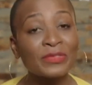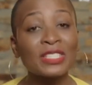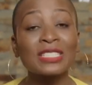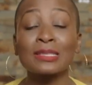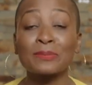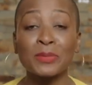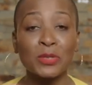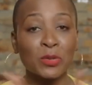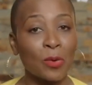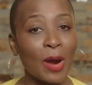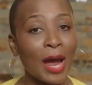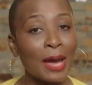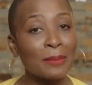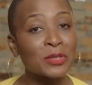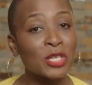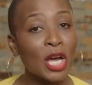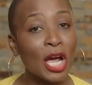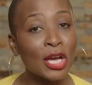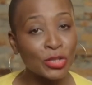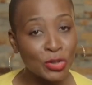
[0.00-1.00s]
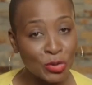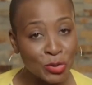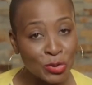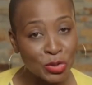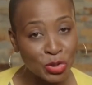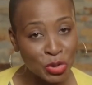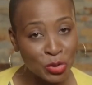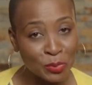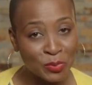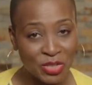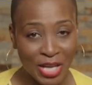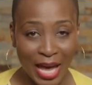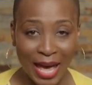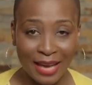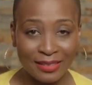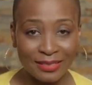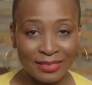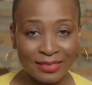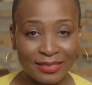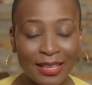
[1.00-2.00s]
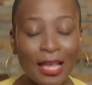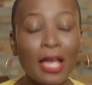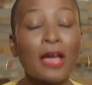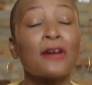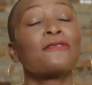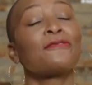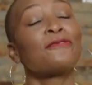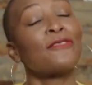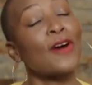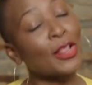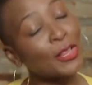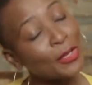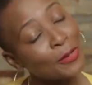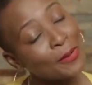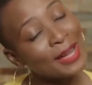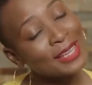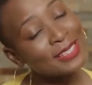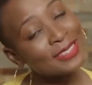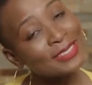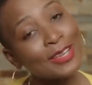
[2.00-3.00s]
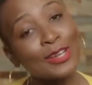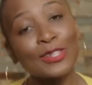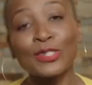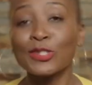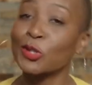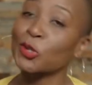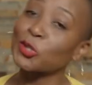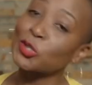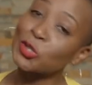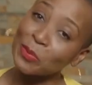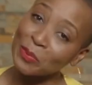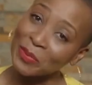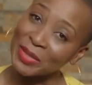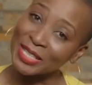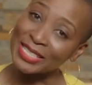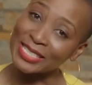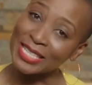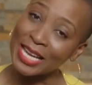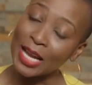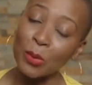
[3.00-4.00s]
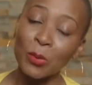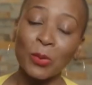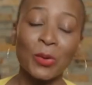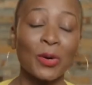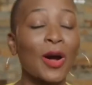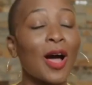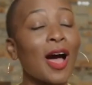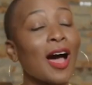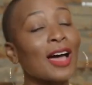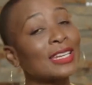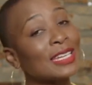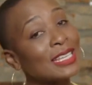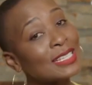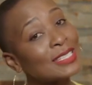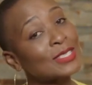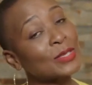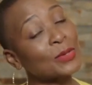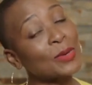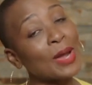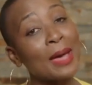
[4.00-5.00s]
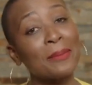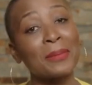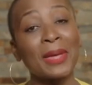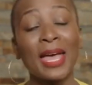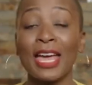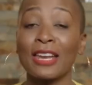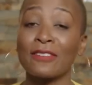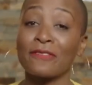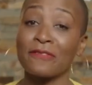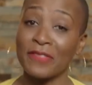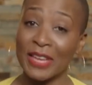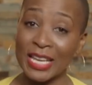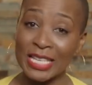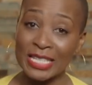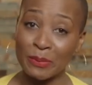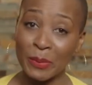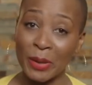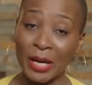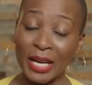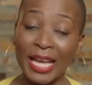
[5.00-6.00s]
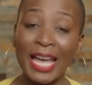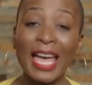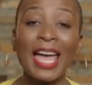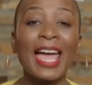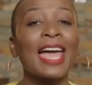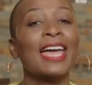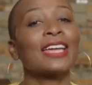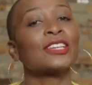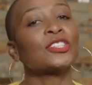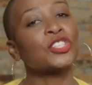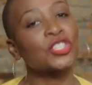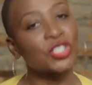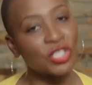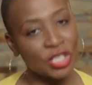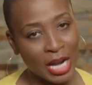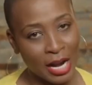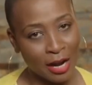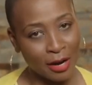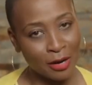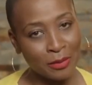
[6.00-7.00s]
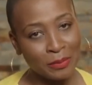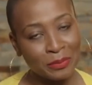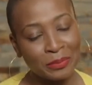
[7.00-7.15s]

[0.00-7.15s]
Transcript: Subscribe to our YouTube channel, follow us on social media, we're on Instagram and Facebook, and share.